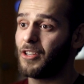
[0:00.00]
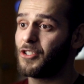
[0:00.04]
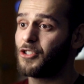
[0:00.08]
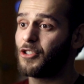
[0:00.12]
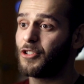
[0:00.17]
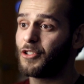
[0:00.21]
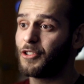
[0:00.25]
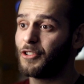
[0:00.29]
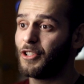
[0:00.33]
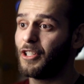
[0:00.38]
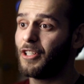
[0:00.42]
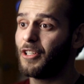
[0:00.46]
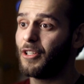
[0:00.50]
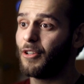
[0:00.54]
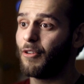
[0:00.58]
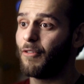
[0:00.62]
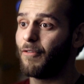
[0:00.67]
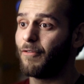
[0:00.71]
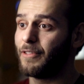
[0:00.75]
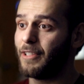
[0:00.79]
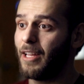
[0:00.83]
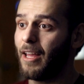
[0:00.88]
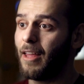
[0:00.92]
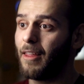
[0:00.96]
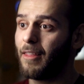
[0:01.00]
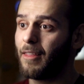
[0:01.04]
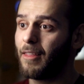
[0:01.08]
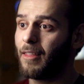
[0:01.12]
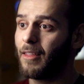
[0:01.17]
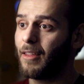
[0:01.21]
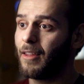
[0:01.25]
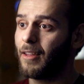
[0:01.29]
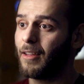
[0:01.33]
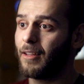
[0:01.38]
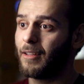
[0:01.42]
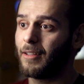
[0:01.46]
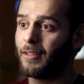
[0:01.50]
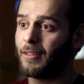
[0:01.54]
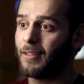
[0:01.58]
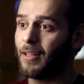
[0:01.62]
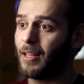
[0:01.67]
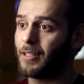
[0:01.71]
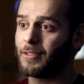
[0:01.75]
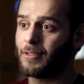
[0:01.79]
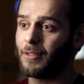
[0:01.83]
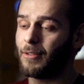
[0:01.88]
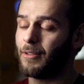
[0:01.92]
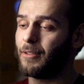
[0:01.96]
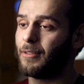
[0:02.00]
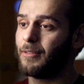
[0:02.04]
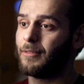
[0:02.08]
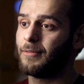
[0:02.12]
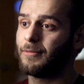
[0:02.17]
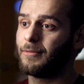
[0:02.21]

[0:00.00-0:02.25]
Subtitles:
The journey of death, that's all.